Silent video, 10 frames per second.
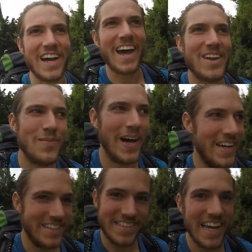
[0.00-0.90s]
I had
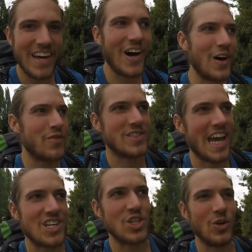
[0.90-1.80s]
my day off. It's
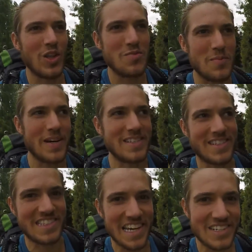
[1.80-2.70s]
actually only been my
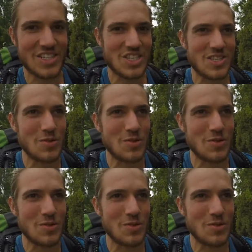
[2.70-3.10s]
6th